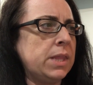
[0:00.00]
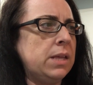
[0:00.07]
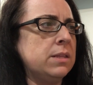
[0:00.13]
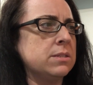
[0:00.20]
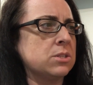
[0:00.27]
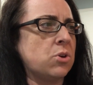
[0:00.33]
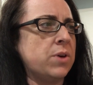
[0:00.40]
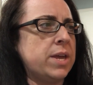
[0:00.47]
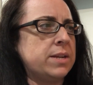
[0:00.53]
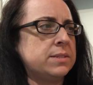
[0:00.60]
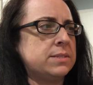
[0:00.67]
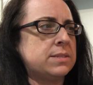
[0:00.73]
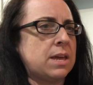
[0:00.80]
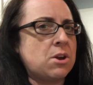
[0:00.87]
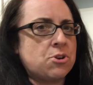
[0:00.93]
Let's go ahead and
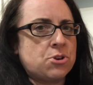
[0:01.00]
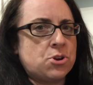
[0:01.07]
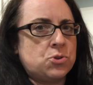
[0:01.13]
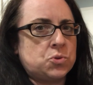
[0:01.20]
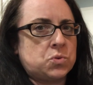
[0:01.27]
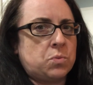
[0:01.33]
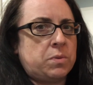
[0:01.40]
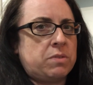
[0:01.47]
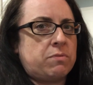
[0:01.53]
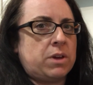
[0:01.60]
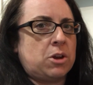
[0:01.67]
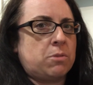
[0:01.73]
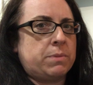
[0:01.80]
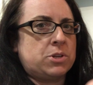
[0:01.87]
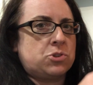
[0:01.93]
say our notes when we
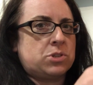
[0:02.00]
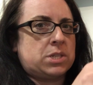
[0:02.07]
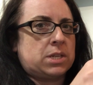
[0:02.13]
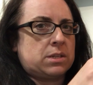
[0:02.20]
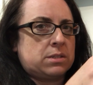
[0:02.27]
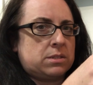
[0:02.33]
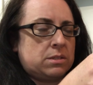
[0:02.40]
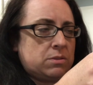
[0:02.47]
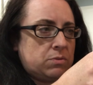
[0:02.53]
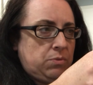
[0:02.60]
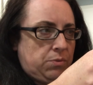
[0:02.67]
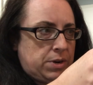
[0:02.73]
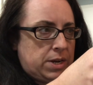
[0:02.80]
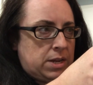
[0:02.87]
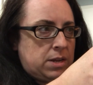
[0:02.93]
finger measure 6.
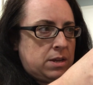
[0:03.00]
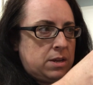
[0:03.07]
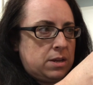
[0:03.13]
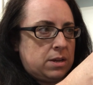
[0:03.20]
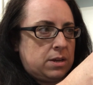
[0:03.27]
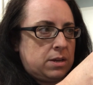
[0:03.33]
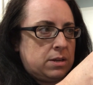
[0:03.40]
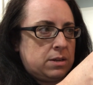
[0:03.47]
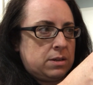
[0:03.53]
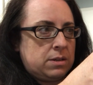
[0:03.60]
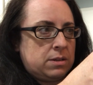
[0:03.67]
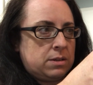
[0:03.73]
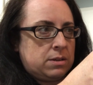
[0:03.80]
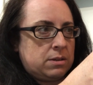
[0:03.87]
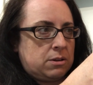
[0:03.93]
Ready,
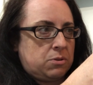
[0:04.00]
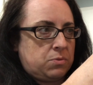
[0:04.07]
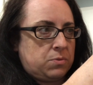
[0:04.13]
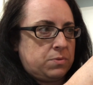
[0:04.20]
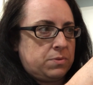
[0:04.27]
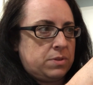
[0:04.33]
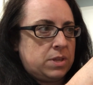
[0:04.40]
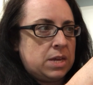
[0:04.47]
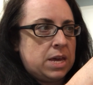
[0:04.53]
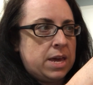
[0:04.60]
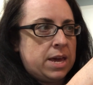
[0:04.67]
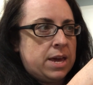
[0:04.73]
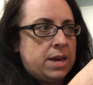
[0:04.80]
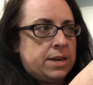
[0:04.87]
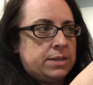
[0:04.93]
and go.
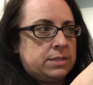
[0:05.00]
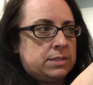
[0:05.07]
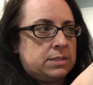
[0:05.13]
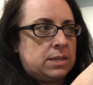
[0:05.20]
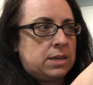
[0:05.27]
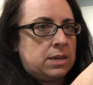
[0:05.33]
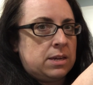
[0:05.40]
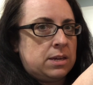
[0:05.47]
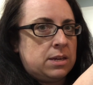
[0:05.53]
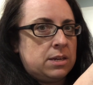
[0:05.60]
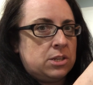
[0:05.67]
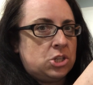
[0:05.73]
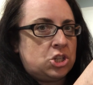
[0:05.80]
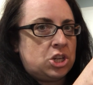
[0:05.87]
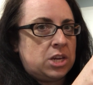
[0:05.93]
C,
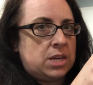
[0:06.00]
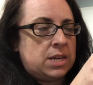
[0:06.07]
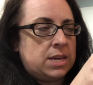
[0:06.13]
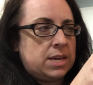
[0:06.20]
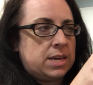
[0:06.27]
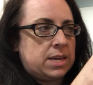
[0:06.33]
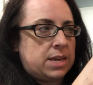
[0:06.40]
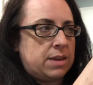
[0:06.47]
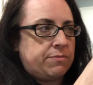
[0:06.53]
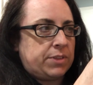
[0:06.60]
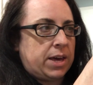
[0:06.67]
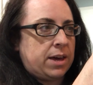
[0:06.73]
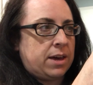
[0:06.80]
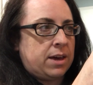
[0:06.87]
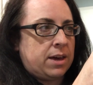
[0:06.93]
G, E
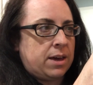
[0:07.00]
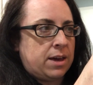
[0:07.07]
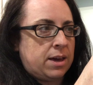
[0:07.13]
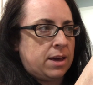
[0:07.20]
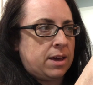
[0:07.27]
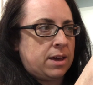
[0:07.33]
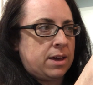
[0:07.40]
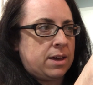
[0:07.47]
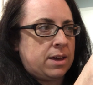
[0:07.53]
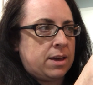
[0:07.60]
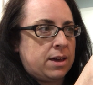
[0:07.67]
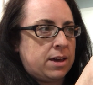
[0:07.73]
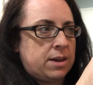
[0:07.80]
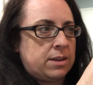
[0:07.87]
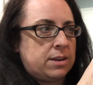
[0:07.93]

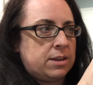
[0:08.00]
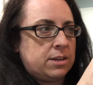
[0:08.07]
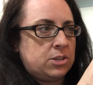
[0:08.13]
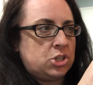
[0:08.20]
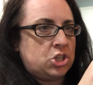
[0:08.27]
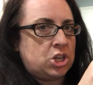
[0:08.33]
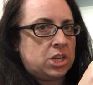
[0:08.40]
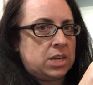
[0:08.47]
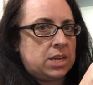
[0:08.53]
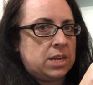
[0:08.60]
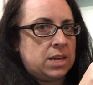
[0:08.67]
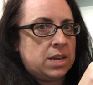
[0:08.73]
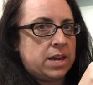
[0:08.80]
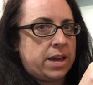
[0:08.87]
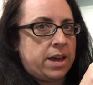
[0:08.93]
flat,
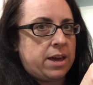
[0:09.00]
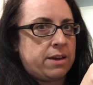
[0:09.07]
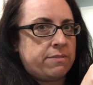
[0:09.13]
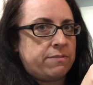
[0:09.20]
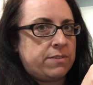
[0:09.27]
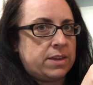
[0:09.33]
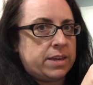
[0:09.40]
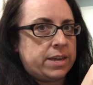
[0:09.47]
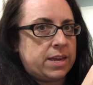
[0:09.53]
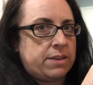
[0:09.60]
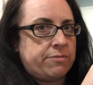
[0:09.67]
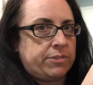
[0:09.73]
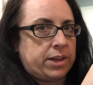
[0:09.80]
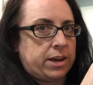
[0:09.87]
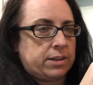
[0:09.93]
G, F, E
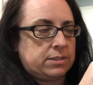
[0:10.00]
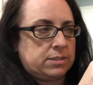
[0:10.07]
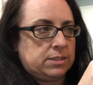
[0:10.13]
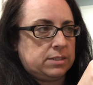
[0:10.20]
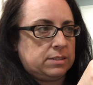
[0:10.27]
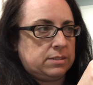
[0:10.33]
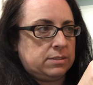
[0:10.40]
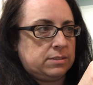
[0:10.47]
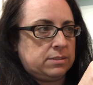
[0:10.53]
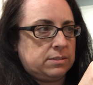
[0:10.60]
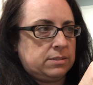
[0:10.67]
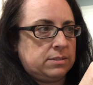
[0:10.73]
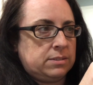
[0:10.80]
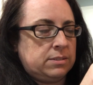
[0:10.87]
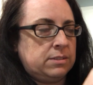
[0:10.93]
flat.
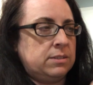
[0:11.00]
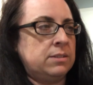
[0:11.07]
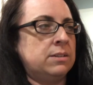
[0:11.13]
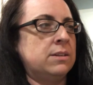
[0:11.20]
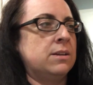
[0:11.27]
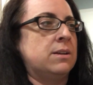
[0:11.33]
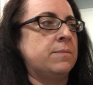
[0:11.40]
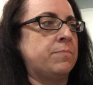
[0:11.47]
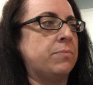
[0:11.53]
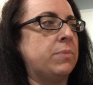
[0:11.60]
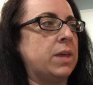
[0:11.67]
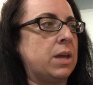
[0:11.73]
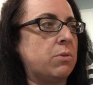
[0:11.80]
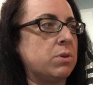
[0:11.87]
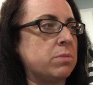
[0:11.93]

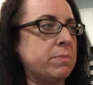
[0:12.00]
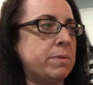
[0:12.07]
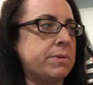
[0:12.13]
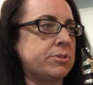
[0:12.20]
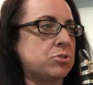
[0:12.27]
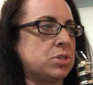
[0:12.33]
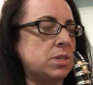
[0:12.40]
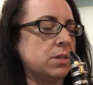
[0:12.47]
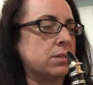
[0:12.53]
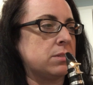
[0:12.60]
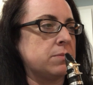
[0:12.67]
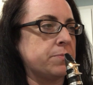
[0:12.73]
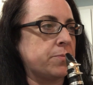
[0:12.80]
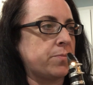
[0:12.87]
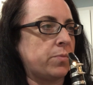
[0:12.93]
Play it with me, measure
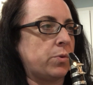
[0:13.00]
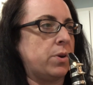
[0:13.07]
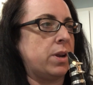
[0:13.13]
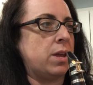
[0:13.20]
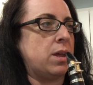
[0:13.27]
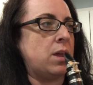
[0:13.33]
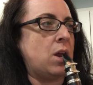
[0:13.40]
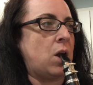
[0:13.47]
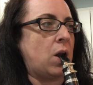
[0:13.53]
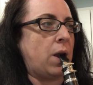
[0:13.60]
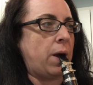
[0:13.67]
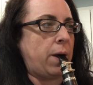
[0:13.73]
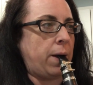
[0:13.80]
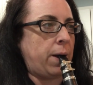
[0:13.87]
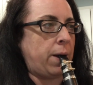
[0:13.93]
6. Ready,
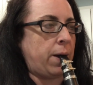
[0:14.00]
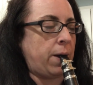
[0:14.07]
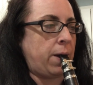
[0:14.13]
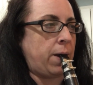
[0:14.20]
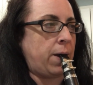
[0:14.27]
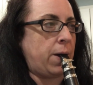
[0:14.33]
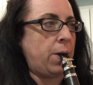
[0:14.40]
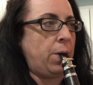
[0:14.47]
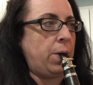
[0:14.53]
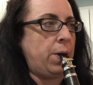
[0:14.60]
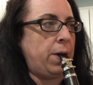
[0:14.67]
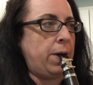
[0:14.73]
and go.